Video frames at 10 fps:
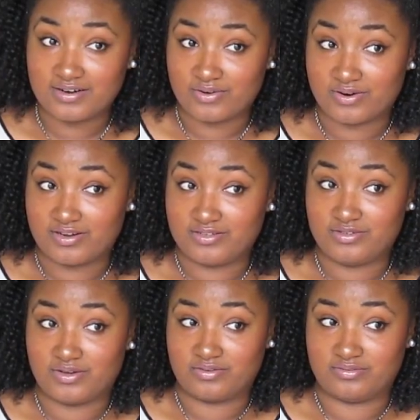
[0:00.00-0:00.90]
or, you
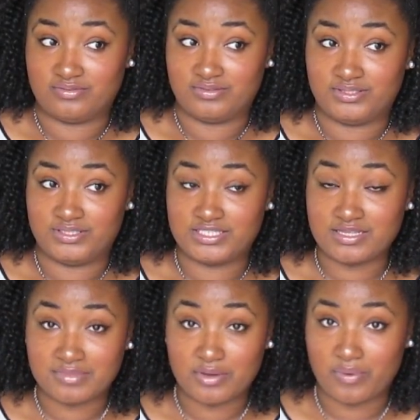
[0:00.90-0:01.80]
know, is
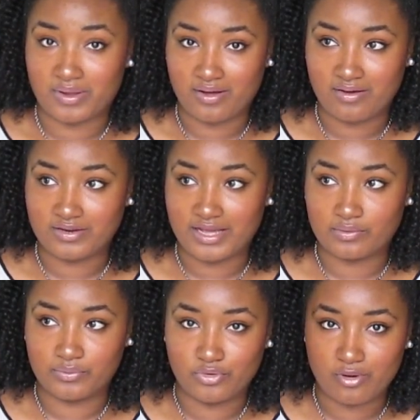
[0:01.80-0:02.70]
something going on I
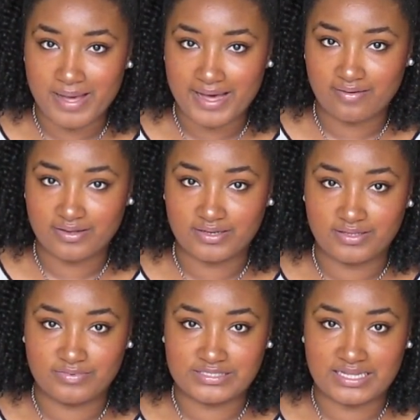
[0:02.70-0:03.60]
don't know about? And
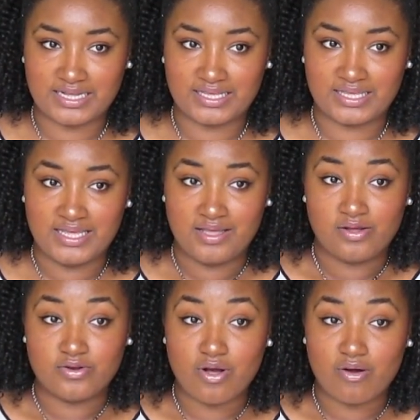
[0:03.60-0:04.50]
he was like,
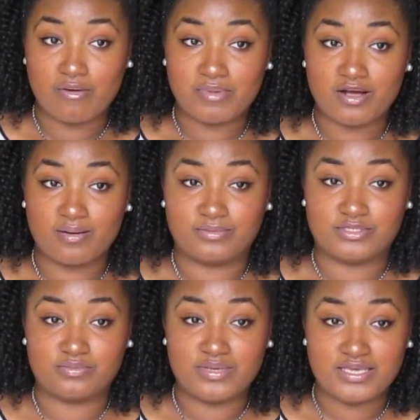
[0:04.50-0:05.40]
no, I'm coming
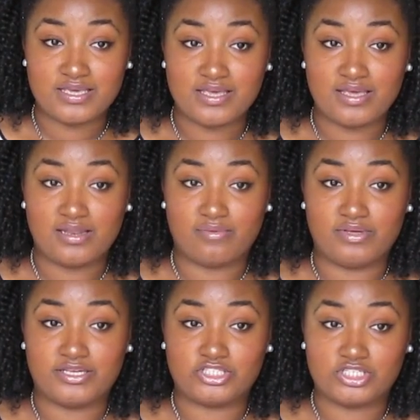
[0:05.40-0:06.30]
this weekend and
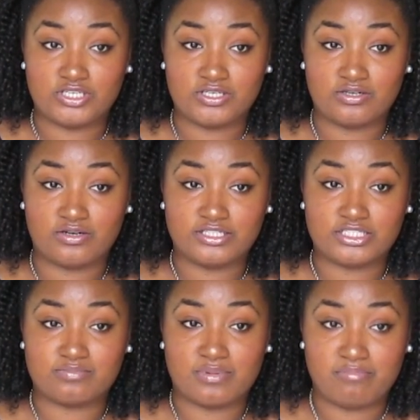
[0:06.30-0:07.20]
we could chill. I
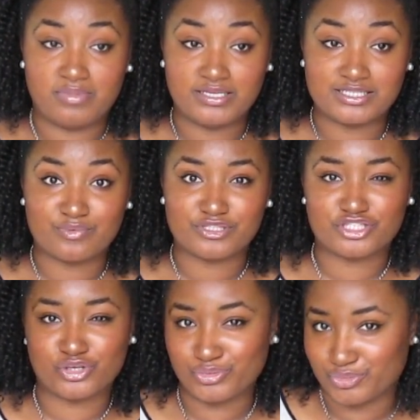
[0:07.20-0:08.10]
just been busy with
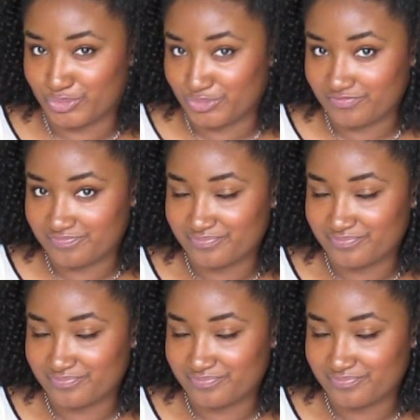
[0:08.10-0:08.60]
school.